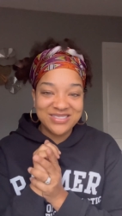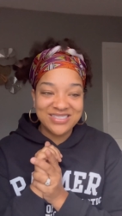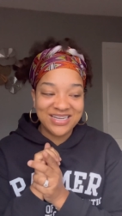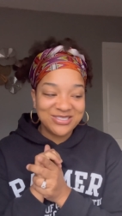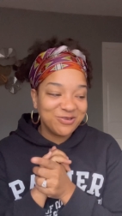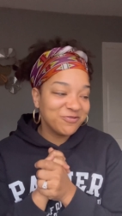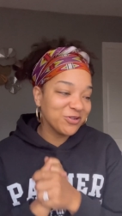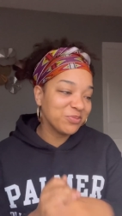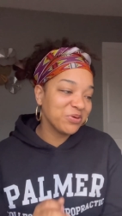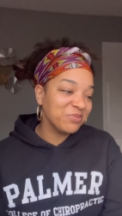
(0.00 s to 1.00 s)
Stay tuned for
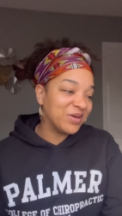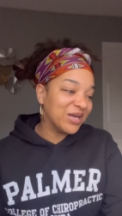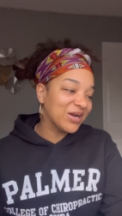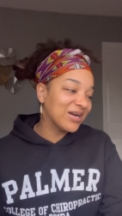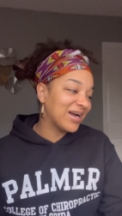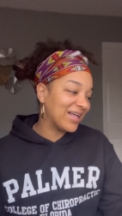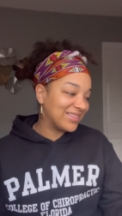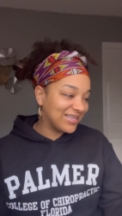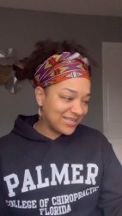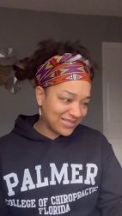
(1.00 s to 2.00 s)
the premiere. I
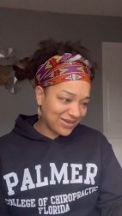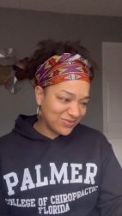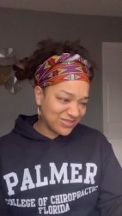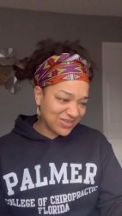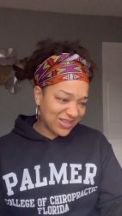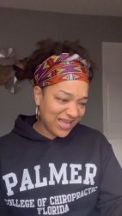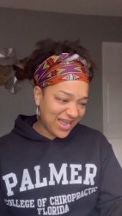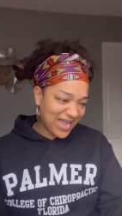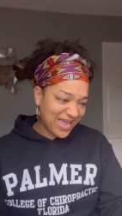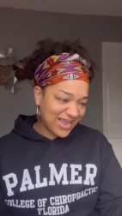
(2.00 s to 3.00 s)
think that was all I
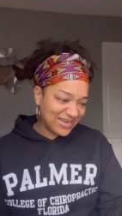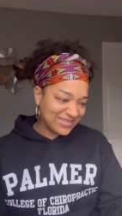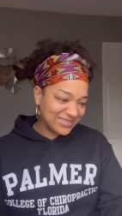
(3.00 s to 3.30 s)
had.